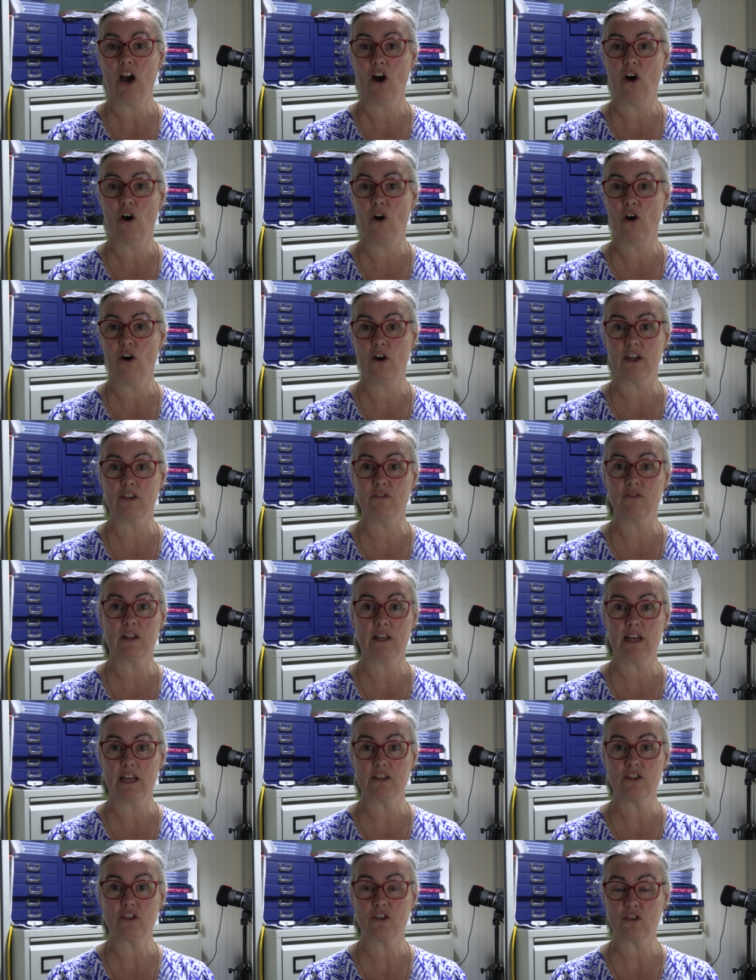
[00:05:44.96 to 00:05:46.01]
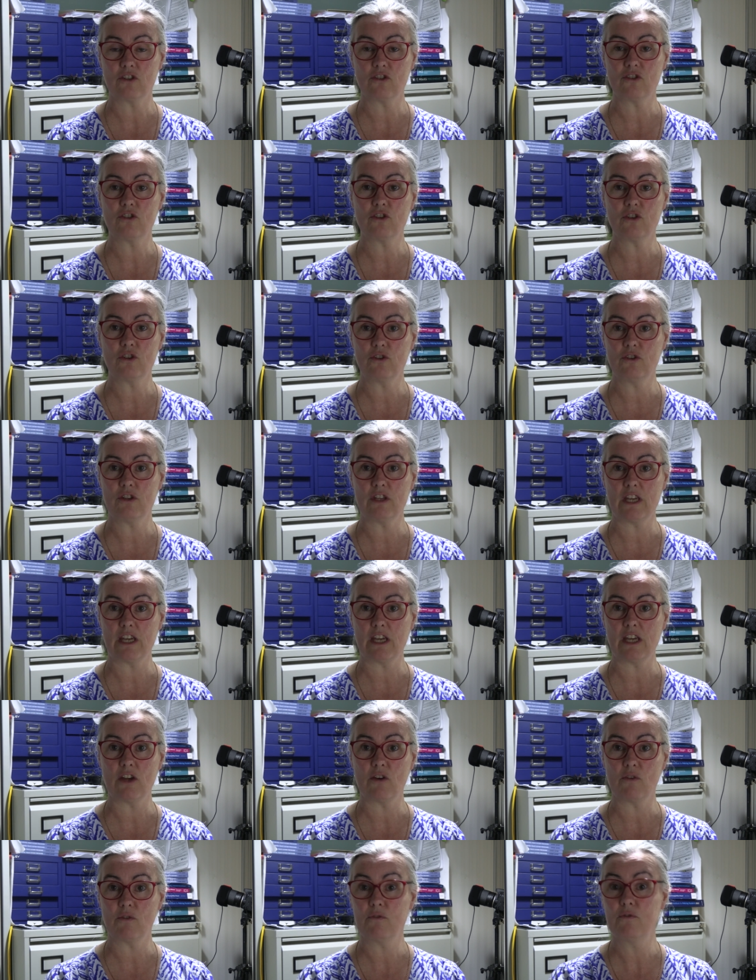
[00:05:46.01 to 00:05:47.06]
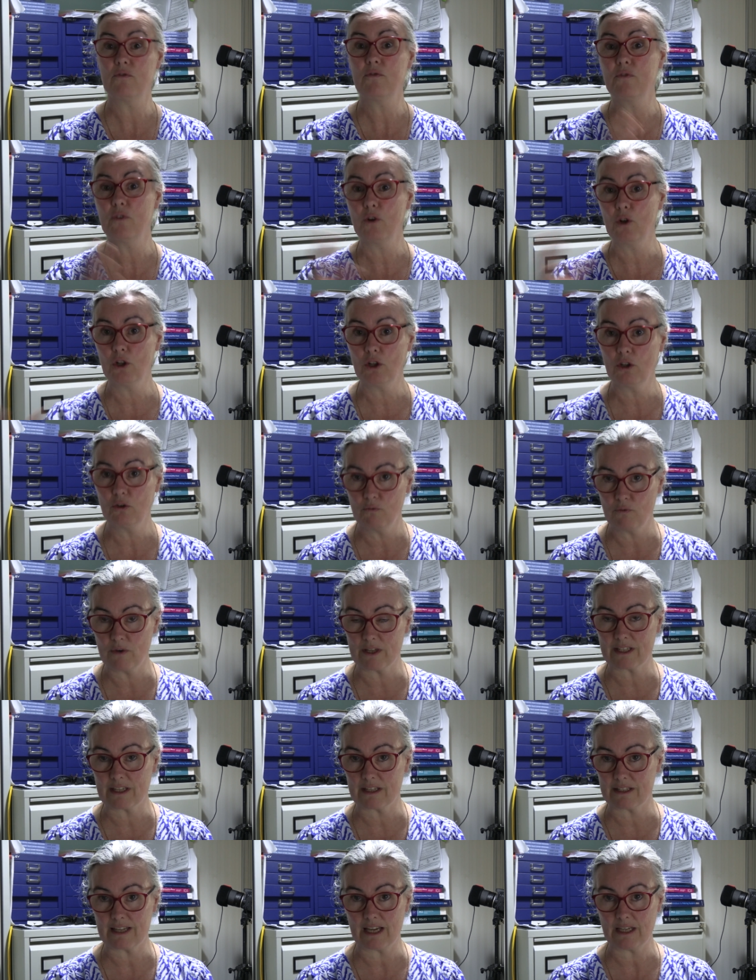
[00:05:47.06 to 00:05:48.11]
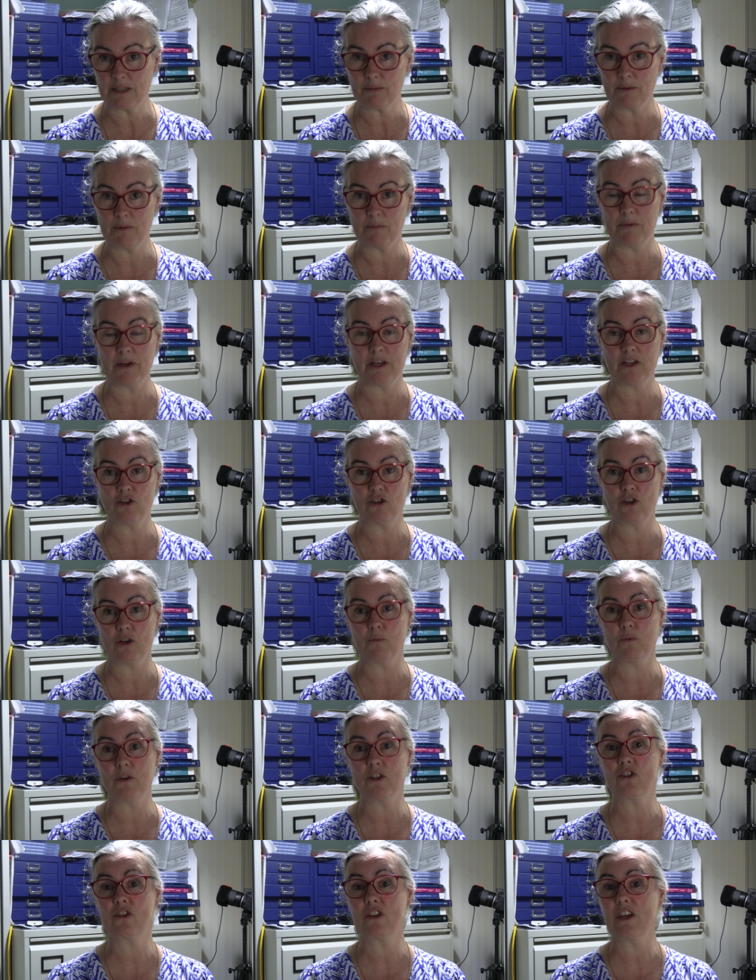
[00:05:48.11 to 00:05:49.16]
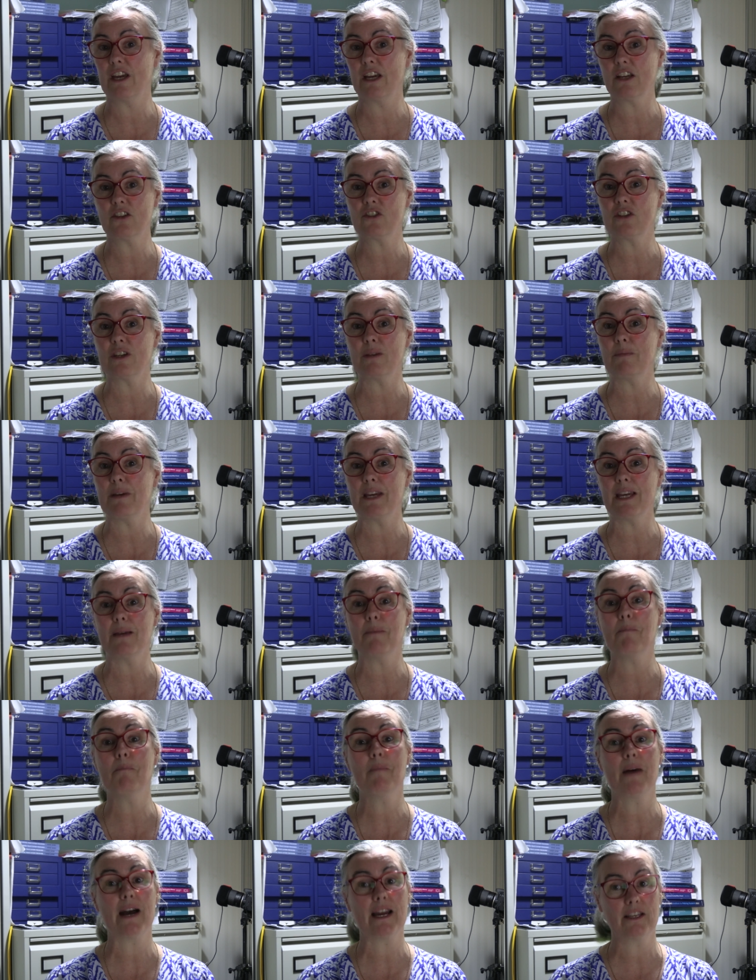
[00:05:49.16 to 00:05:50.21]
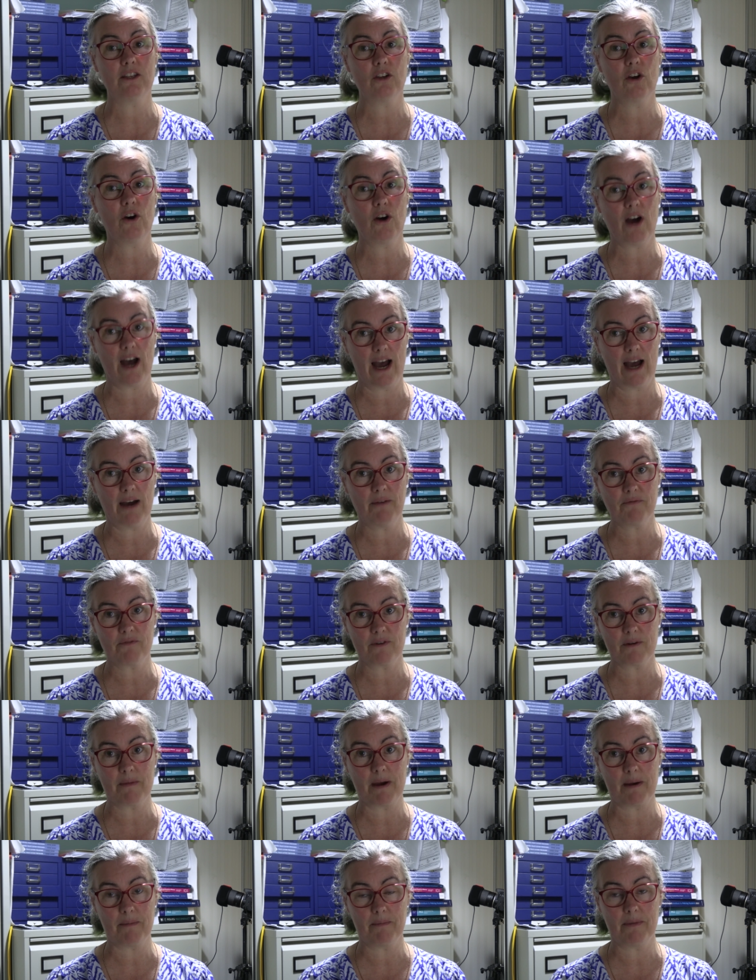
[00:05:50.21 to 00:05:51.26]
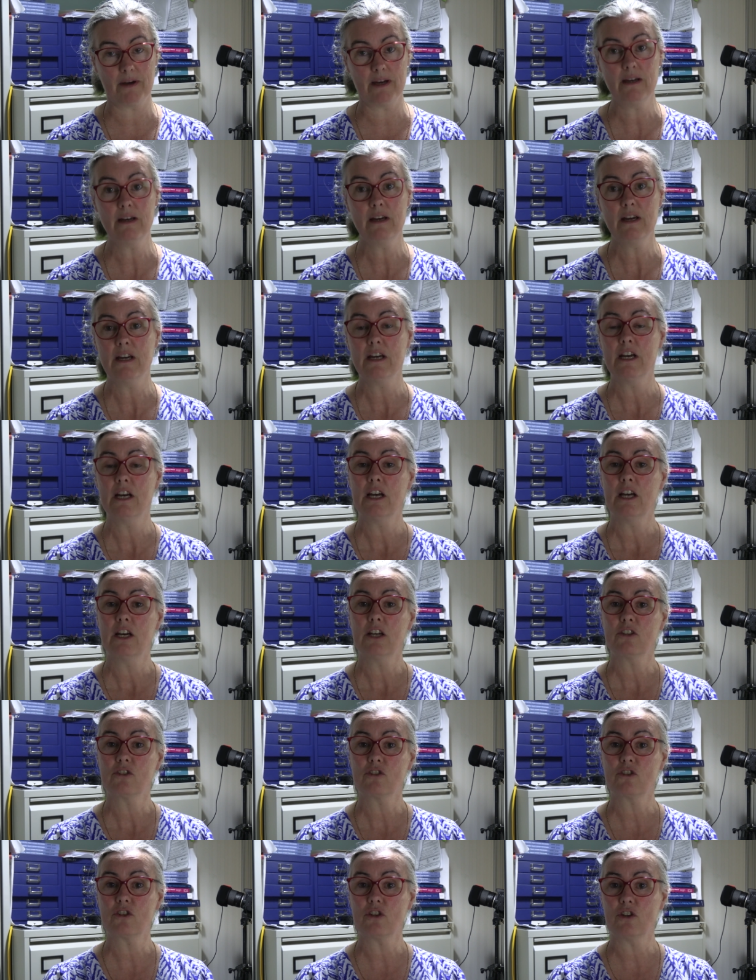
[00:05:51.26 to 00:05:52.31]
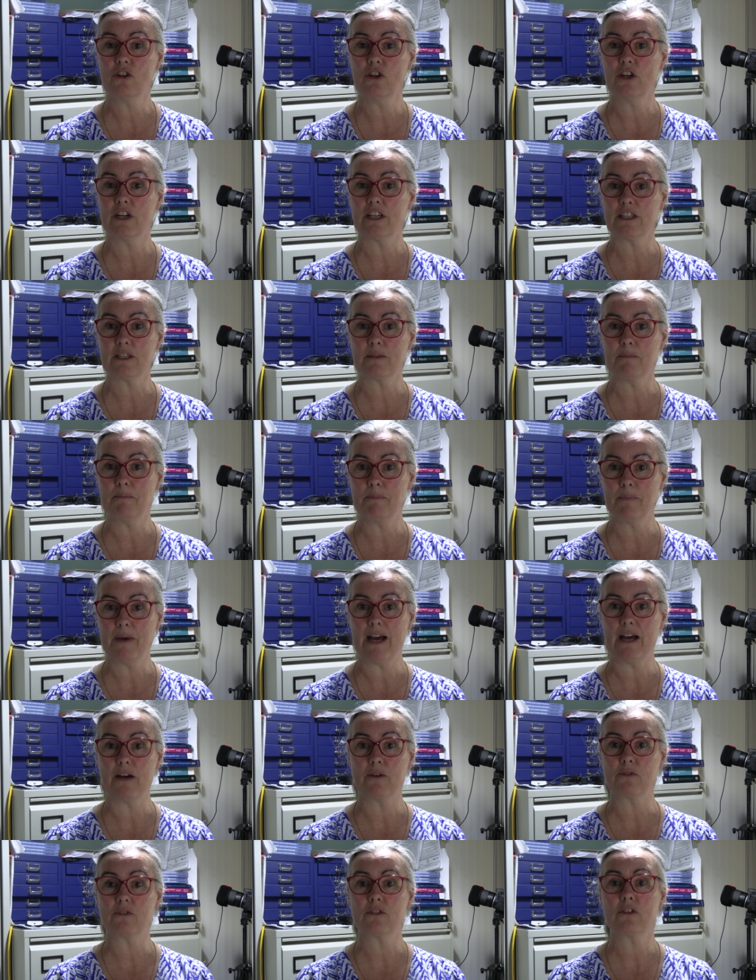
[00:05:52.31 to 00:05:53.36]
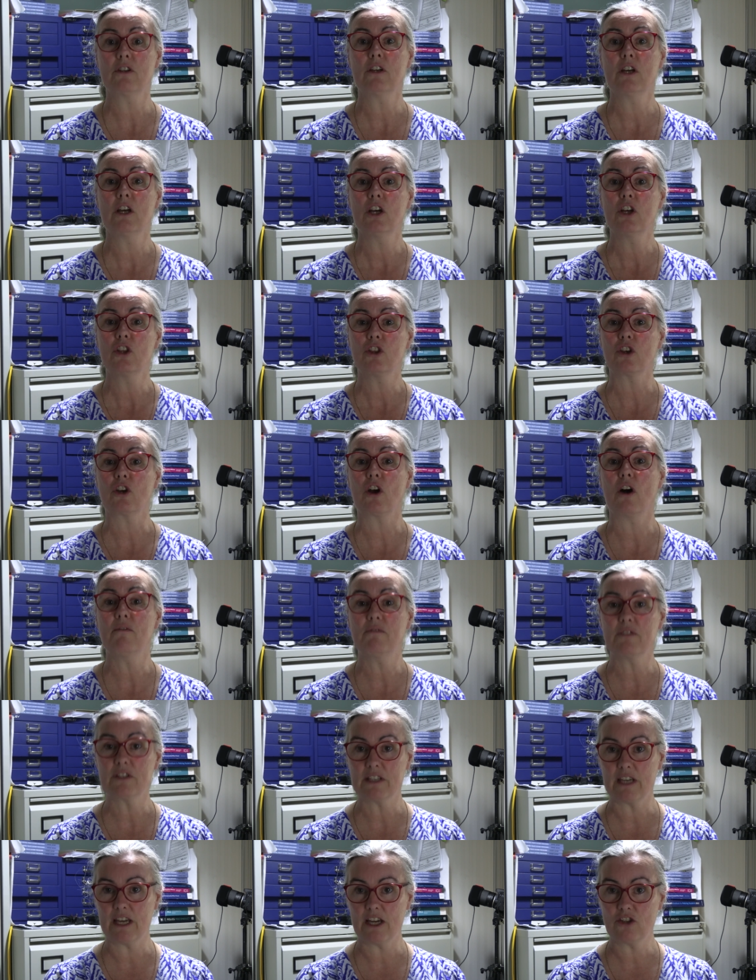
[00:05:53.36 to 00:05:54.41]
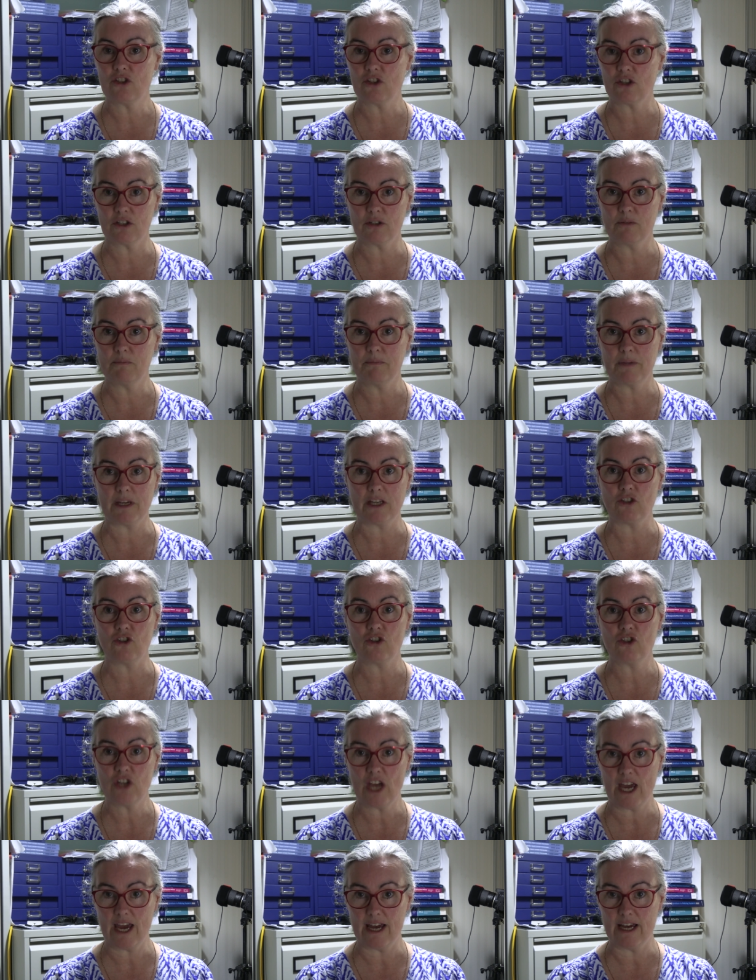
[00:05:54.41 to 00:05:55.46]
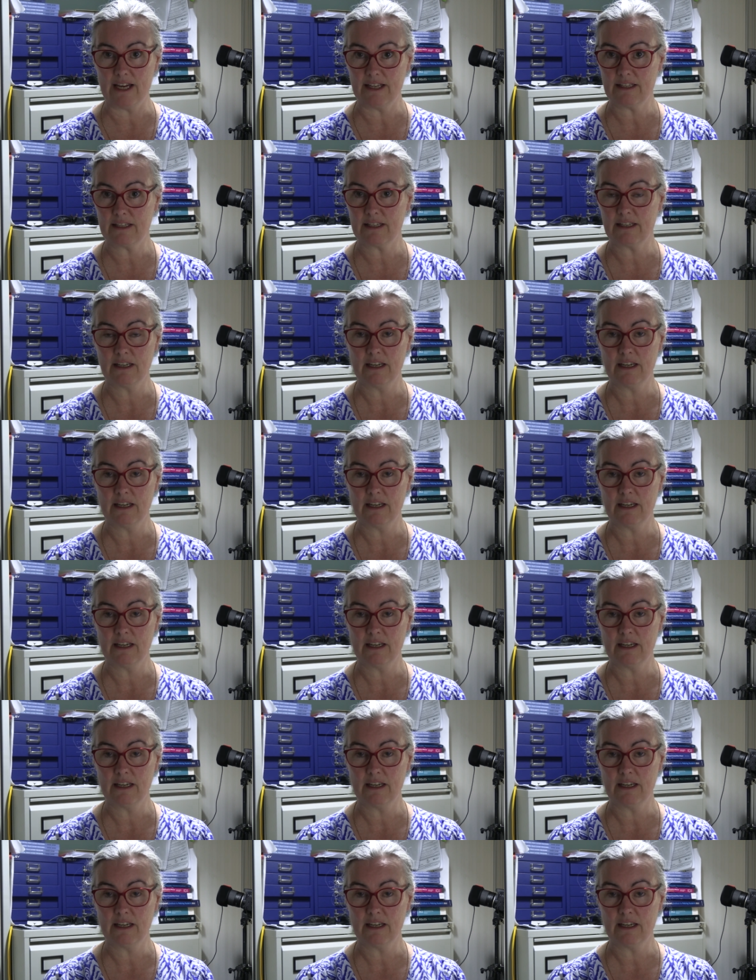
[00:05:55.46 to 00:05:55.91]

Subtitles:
or in relation to the full risk assessment picture, which the HCP might not have, remember. So it's about the conversation being shared